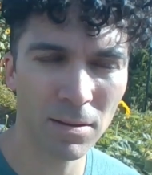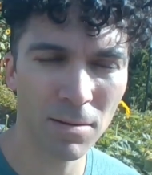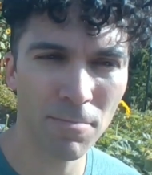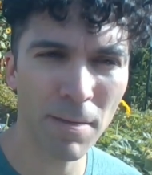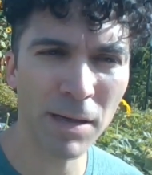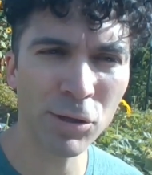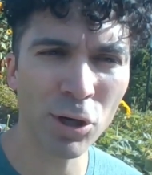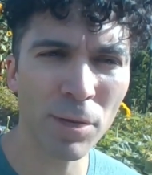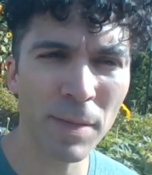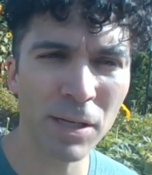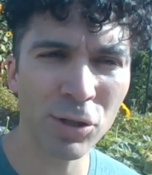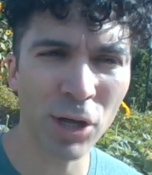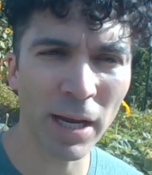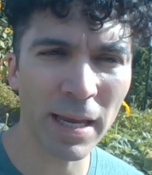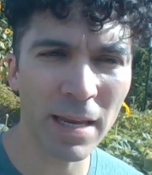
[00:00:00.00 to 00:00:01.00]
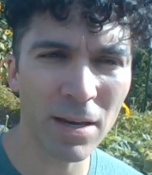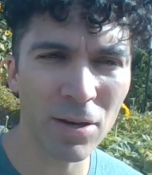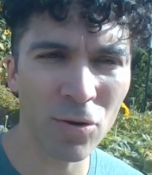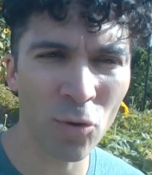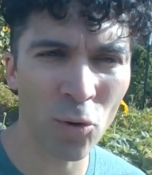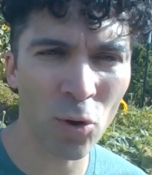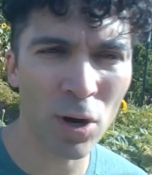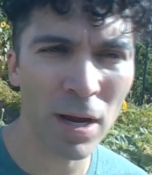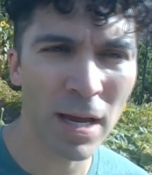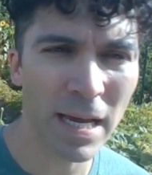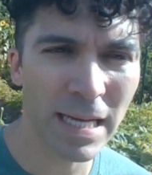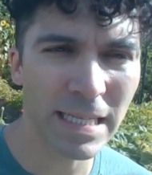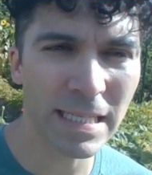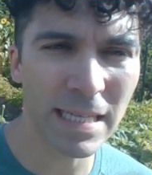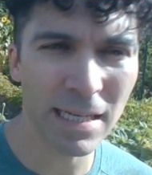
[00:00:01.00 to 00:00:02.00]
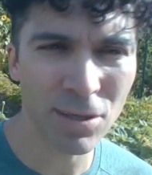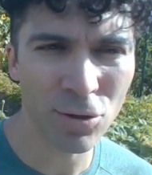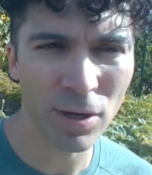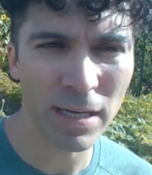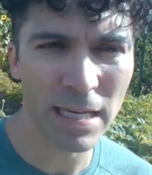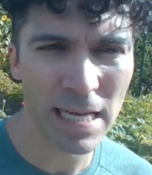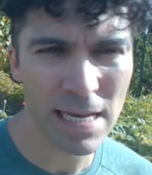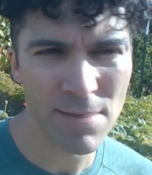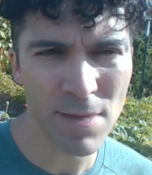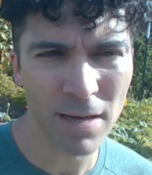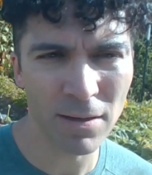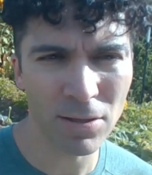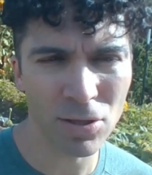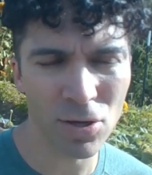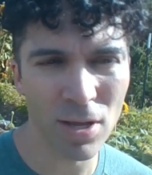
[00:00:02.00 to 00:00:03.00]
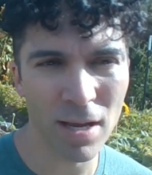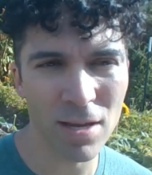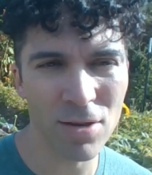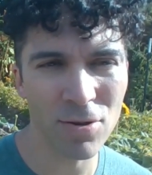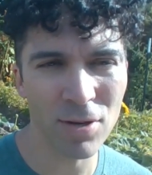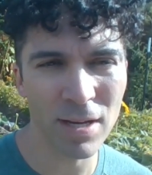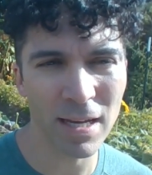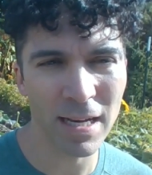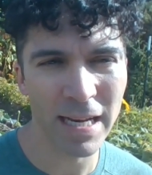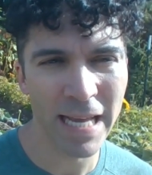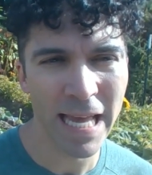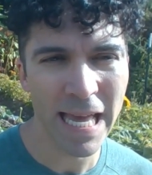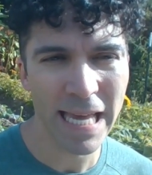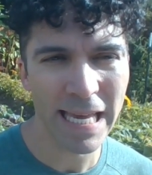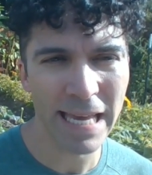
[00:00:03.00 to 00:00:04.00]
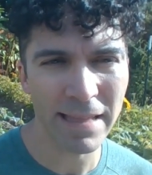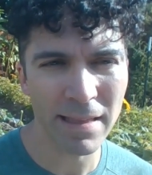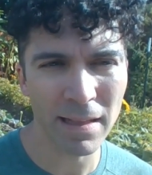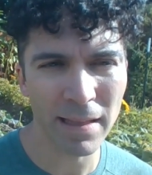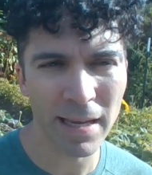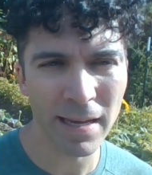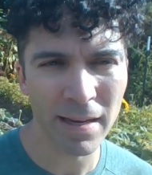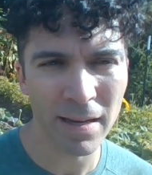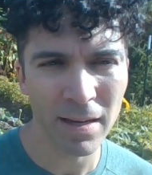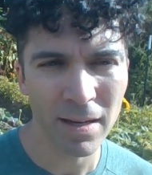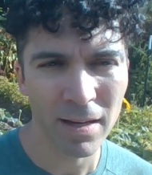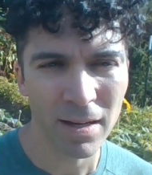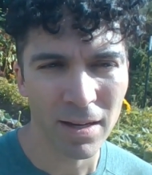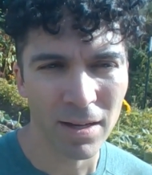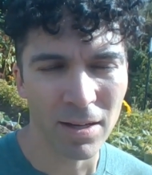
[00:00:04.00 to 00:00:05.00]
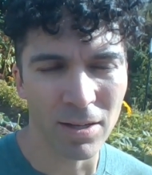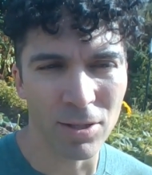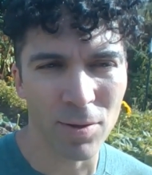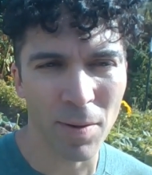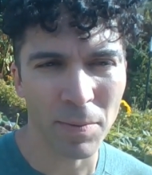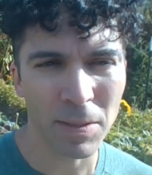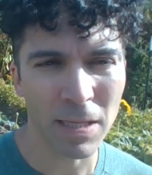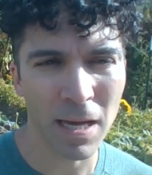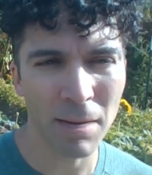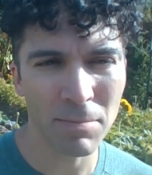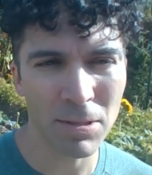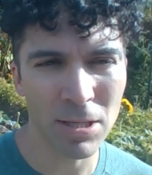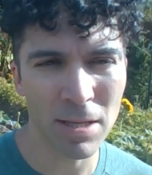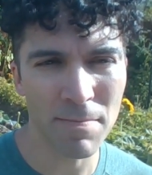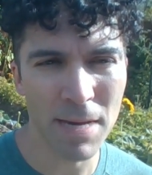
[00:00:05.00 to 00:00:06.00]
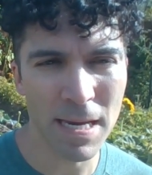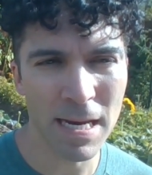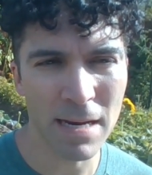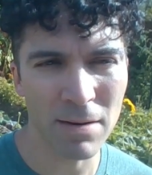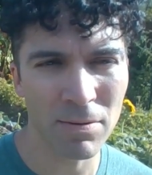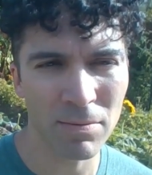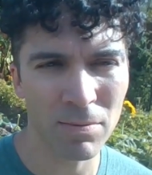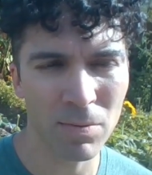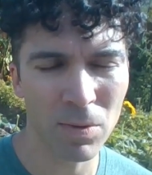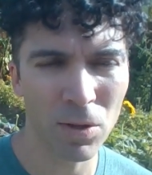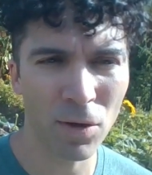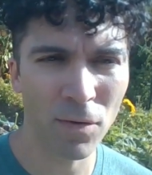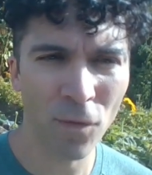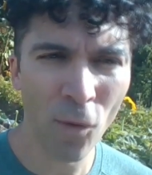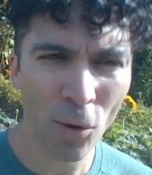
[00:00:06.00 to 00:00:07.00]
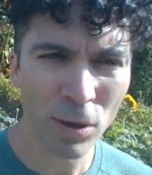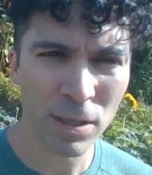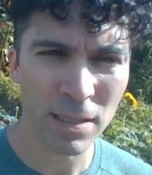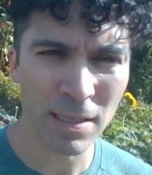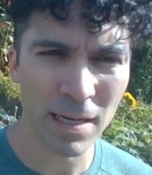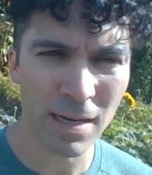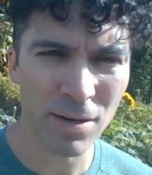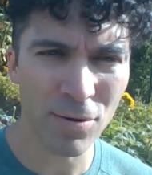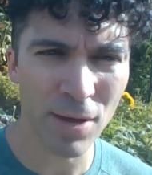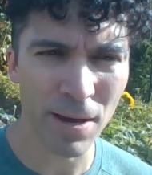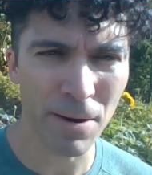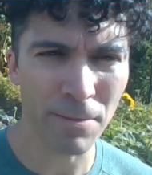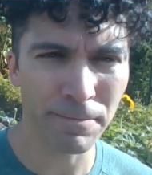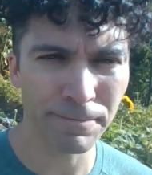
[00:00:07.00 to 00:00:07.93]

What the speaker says: Make sure to be checking your district email so that you can get the link to be able to come to the meeting. Look forward to seeing you there.